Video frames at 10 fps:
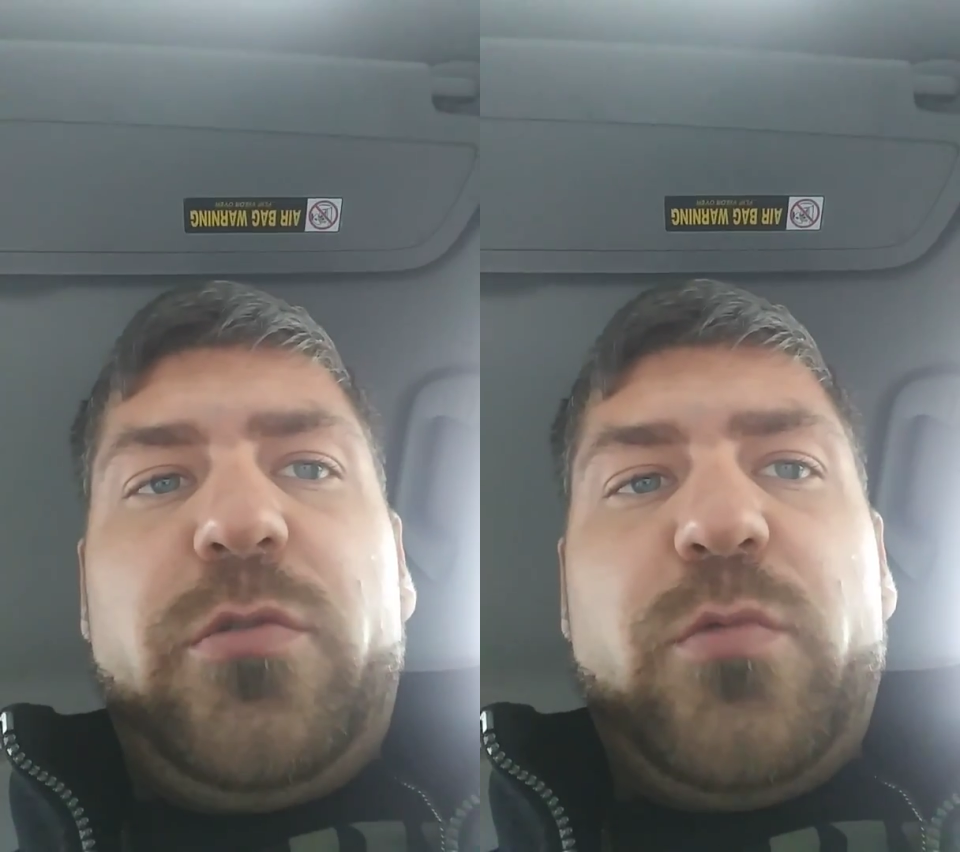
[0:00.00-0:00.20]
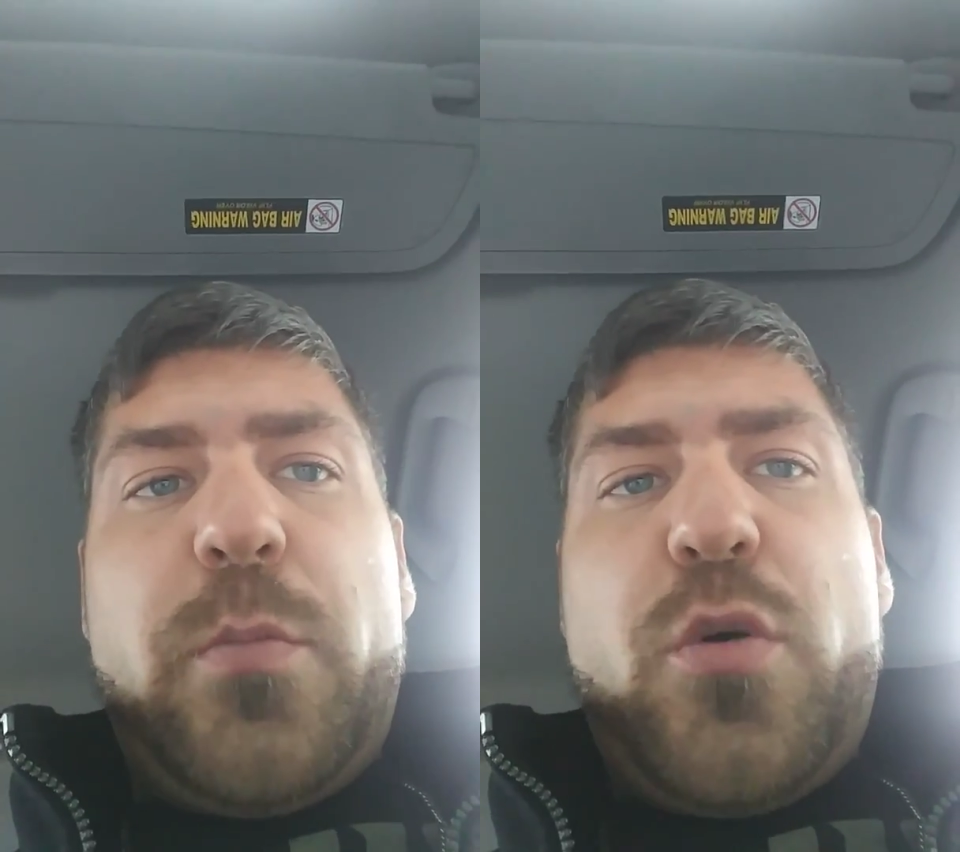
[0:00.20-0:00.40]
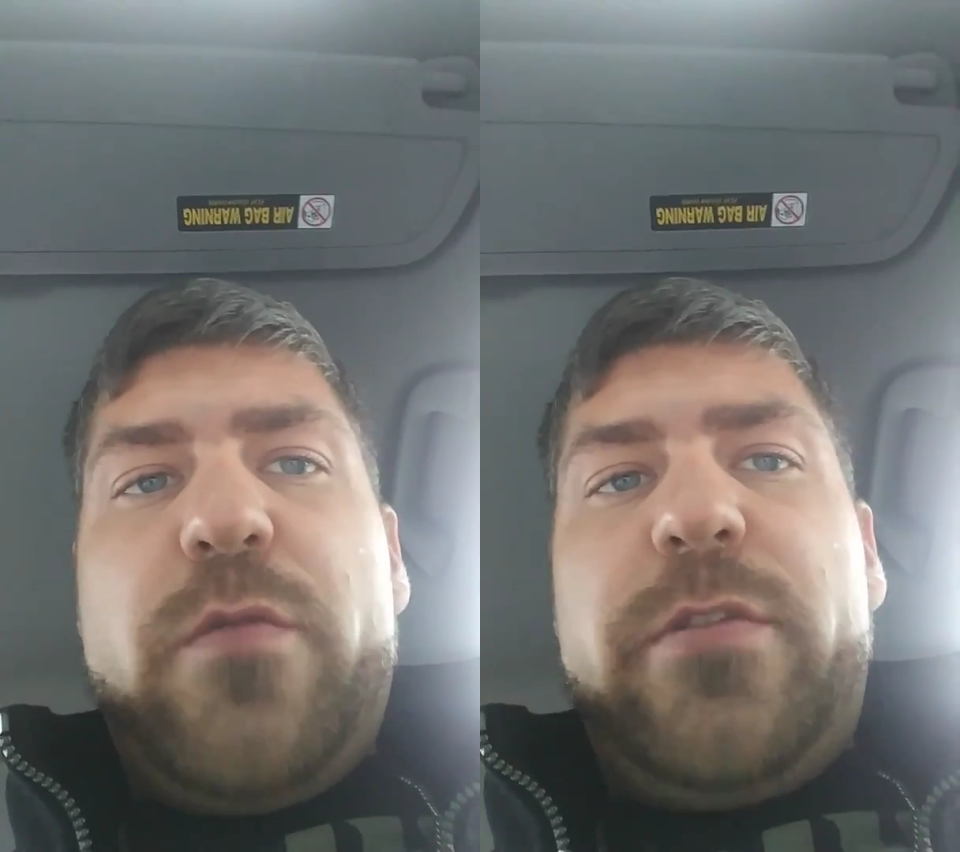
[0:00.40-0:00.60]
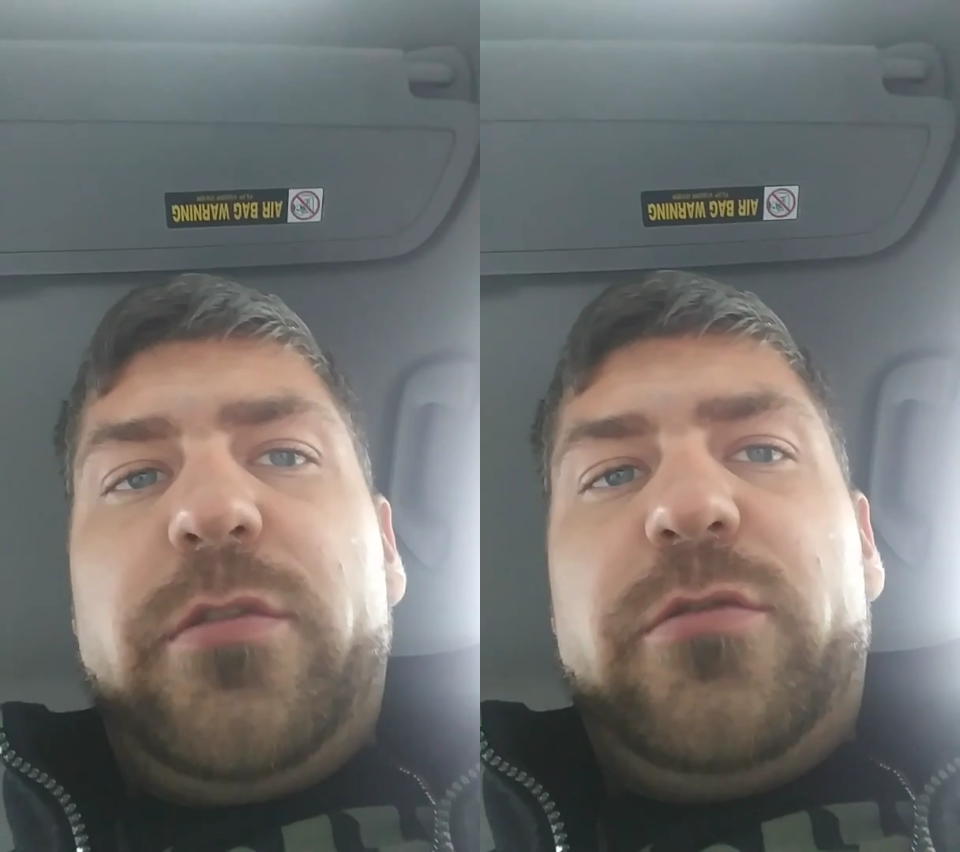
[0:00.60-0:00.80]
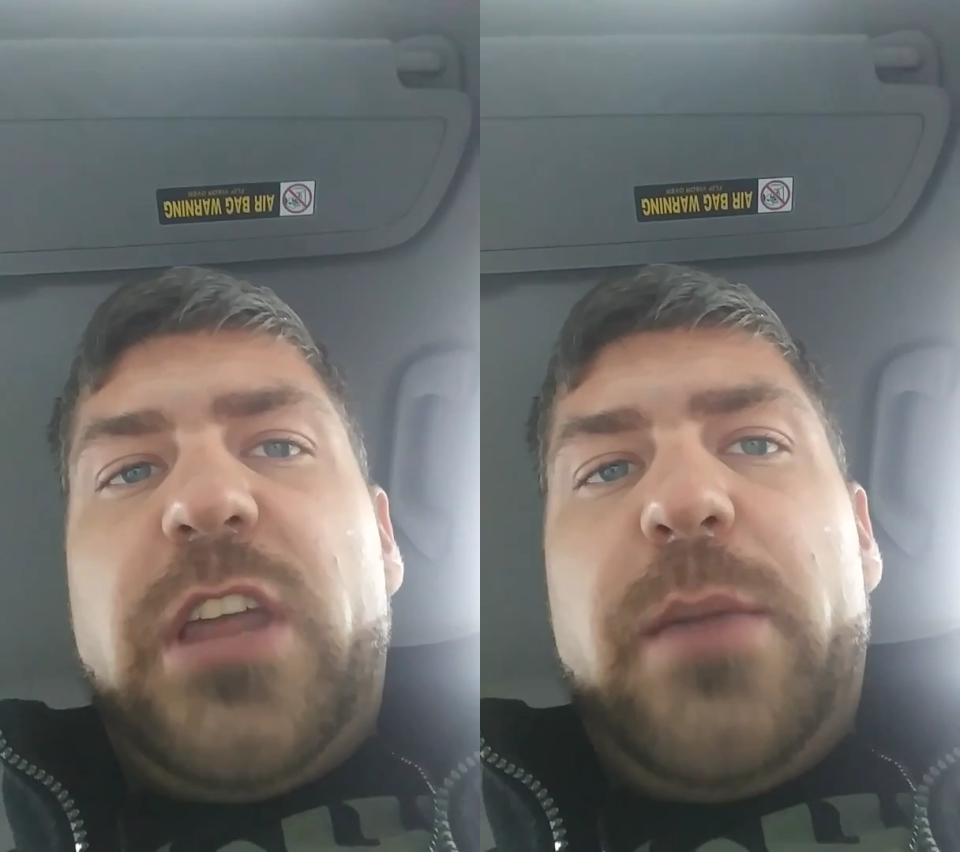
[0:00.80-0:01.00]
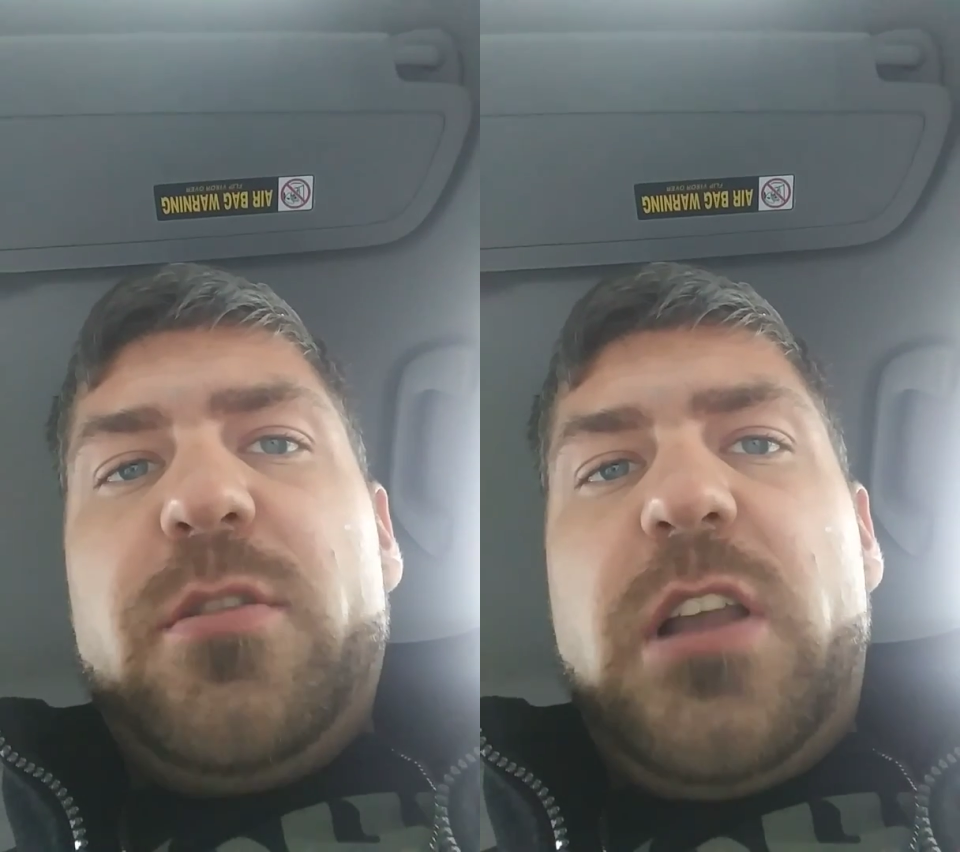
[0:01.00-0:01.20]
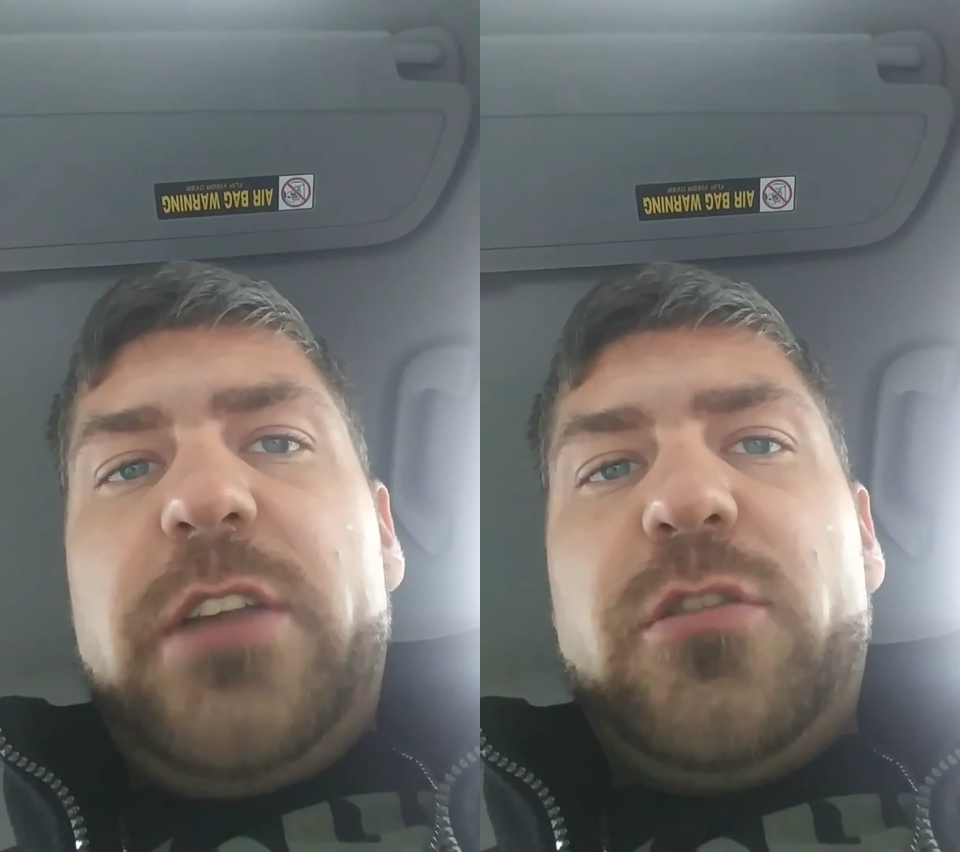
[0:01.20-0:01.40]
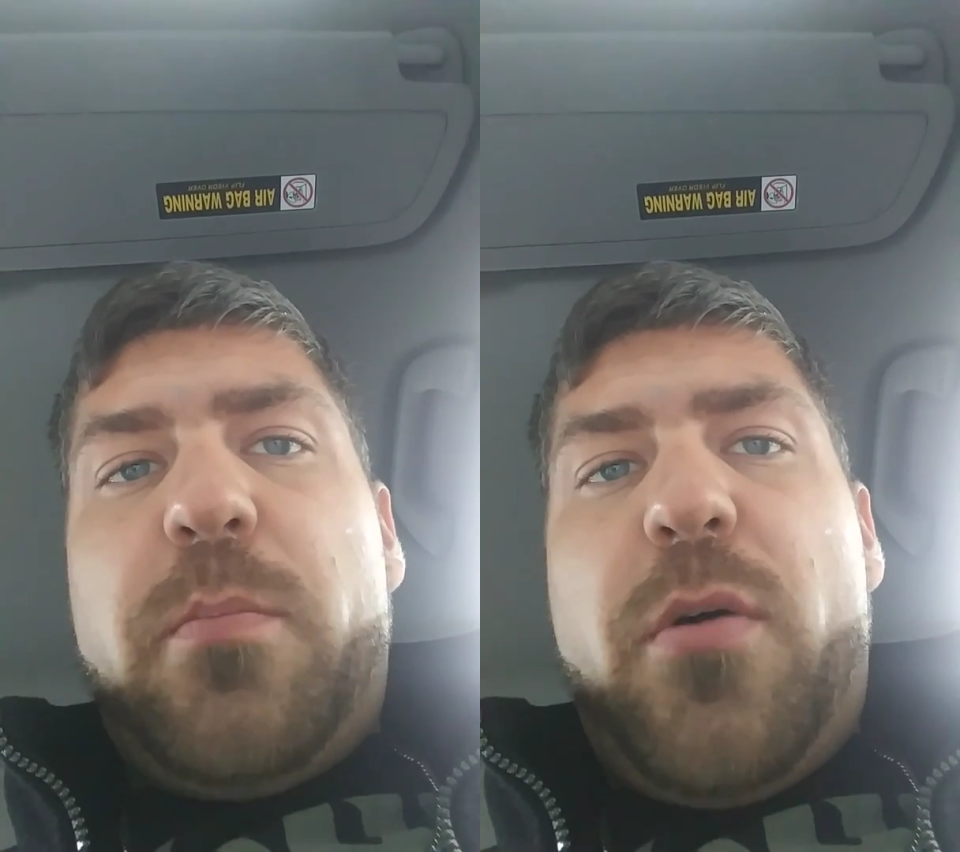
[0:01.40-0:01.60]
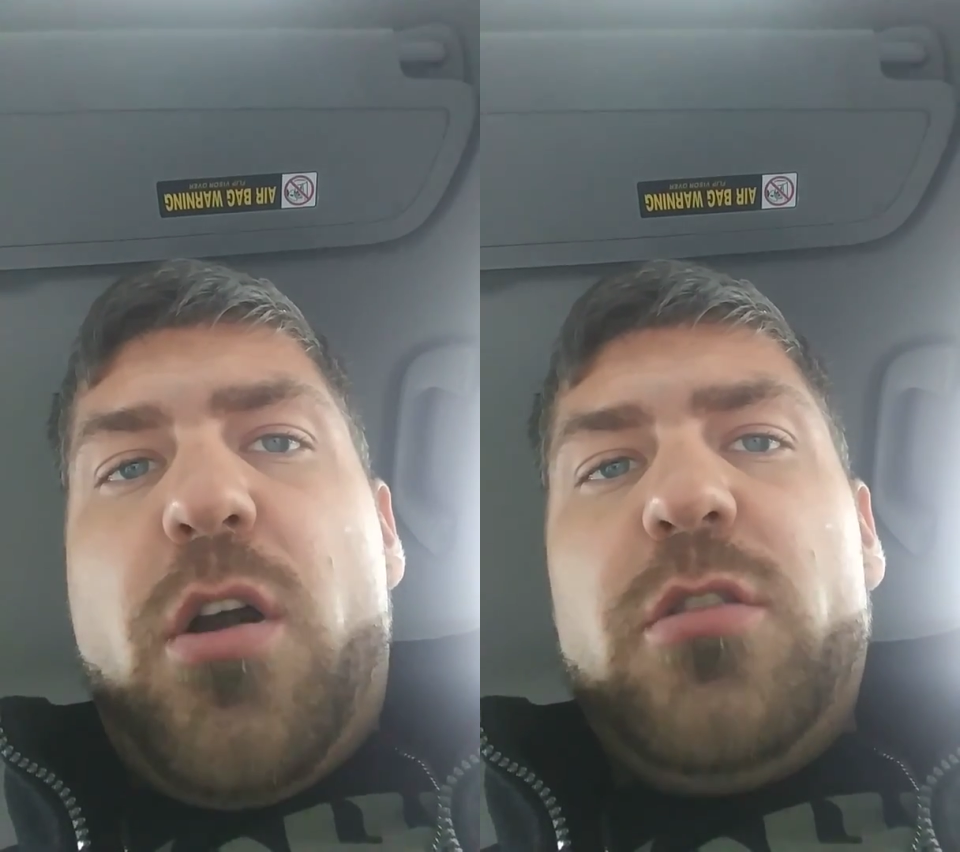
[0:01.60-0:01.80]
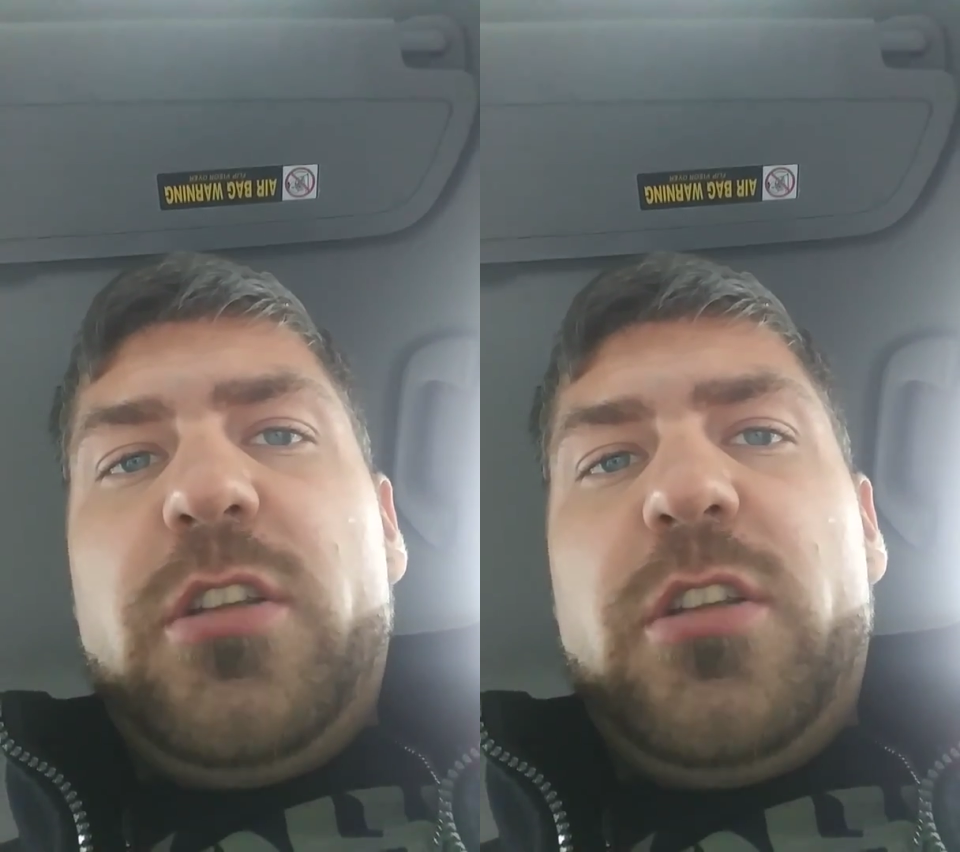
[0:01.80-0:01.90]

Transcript: remove the stabilizer bar